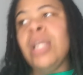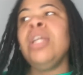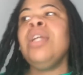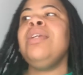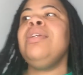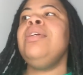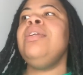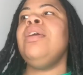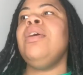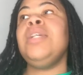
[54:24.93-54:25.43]

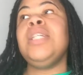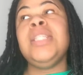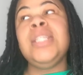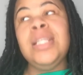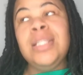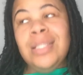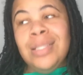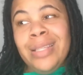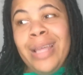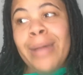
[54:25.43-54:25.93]
You know, you
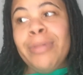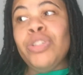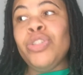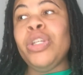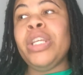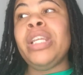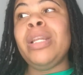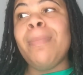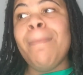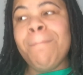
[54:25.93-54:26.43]
need to stop
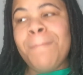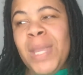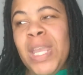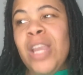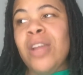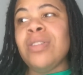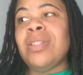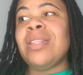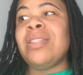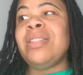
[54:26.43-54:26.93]
drinking them
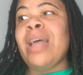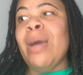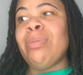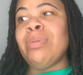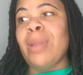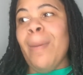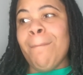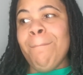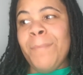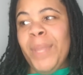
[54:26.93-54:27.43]
beers because that was
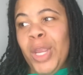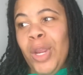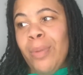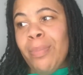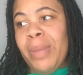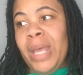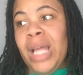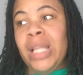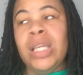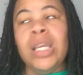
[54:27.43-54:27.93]
a beer
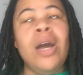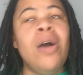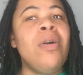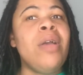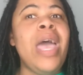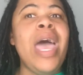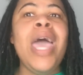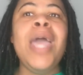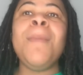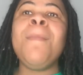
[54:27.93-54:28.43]
belly,
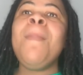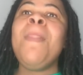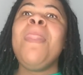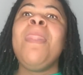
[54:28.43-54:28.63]
okay?